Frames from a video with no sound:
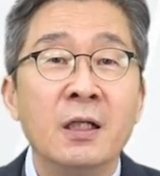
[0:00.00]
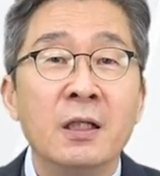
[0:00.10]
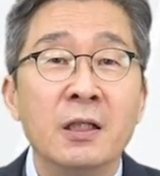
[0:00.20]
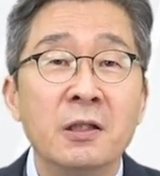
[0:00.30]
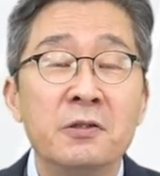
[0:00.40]

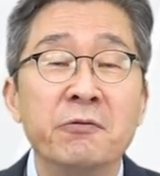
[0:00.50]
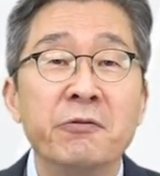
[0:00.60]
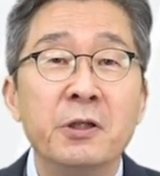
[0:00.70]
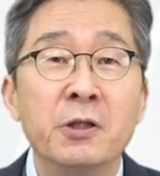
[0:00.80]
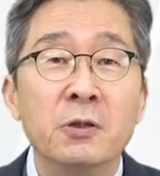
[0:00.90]
In this
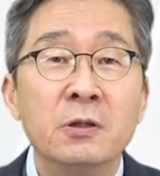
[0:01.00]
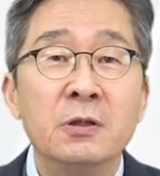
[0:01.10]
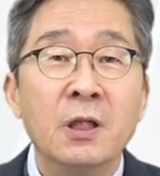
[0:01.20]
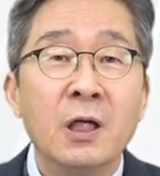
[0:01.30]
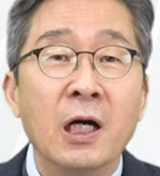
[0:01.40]
video,
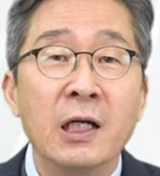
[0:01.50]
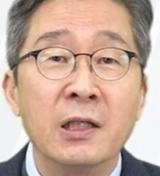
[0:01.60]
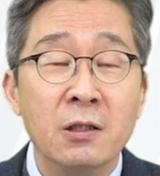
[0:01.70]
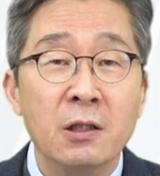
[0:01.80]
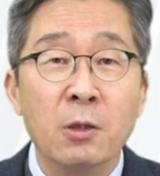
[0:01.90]
I
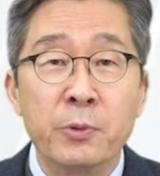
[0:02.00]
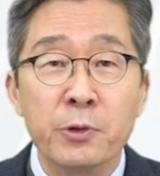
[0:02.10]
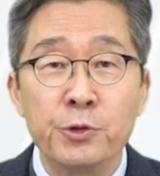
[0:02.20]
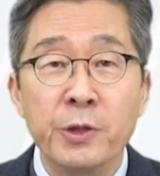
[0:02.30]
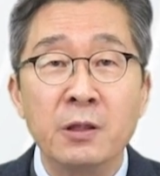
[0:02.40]
really
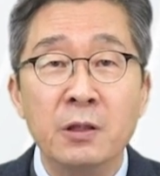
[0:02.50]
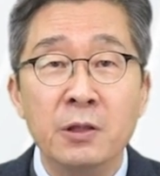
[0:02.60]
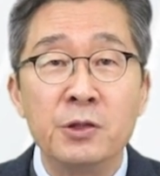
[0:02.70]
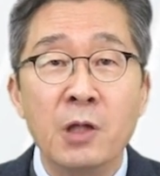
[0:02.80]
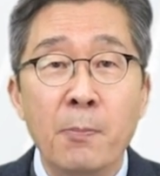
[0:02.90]
appreciate
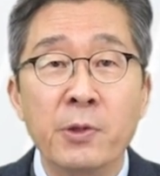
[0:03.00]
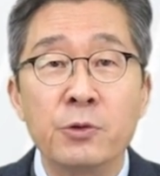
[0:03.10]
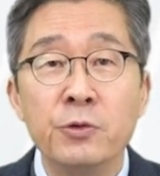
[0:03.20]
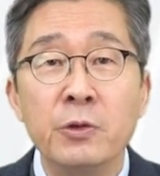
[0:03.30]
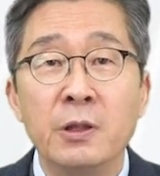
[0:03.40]
this
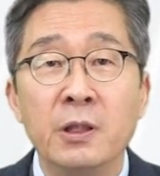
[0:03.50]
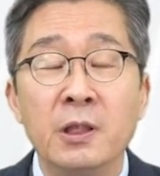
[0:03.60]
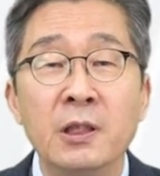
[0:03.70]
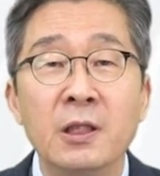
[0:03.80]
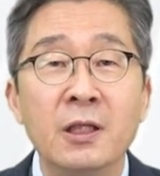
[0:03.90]
opportunity